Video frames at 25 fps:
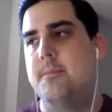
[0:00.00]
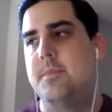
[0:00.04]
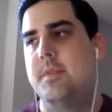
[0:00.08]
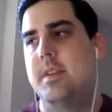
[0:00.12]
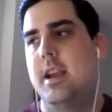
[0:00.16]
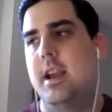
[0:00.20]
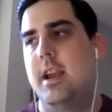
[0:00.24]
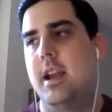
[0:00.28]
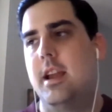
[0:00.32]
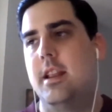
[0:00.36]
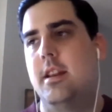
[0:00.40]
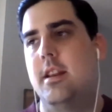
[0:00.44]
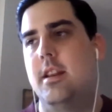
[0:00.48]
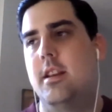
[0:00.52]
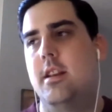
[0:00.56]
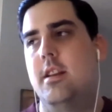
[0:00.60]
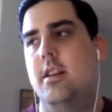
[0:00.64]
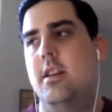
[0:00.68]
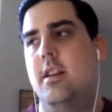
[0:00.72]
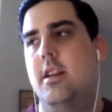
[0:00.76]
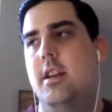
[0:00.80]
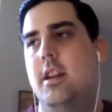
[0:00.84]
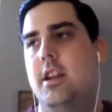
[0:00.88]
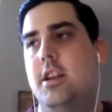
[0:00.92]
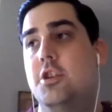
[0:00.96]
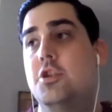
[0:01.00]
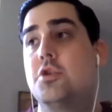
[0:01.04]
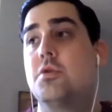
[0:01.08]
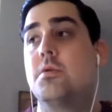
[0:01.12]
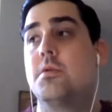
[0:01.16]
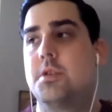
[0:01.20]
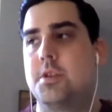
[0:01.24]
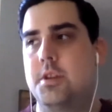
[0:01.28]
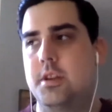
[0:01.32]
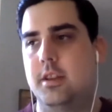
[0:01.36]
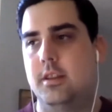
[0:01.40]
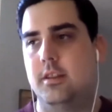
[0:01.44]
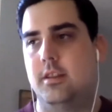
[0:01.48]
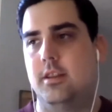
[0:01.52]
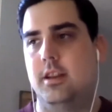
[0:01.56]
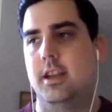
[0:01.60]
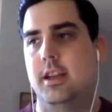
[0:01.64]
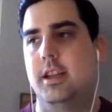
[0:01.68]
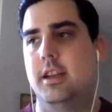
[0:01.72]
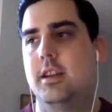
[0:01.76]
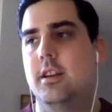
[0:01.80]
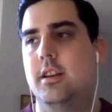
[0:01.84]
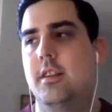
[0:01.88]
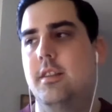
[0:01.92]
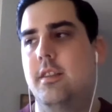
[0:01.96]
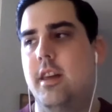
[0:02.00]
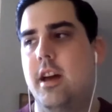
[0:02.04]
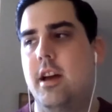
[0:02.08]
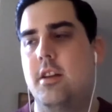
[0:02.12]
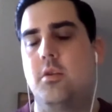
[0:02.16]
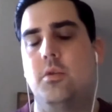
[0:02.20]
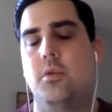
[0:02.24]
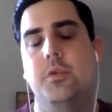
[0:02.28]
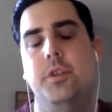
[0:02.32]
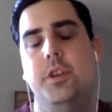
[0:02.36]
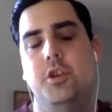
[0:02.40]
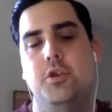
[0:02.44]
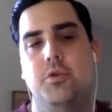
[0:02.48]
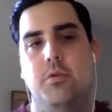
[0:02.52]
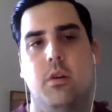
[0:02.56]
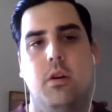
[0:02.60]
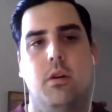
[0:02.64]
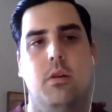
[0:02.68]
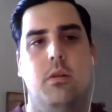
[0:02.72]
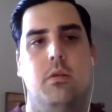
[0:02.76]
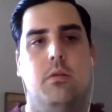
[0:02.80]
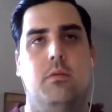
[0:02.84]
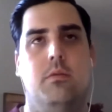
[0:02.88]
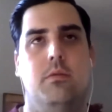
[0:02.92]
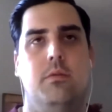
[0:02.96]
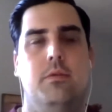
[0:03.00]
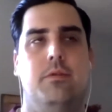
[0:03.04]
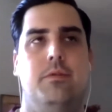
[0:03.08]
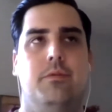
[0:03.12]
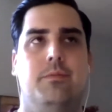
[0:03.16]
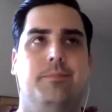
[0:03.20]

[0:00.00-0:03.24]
And interestingly, that only drove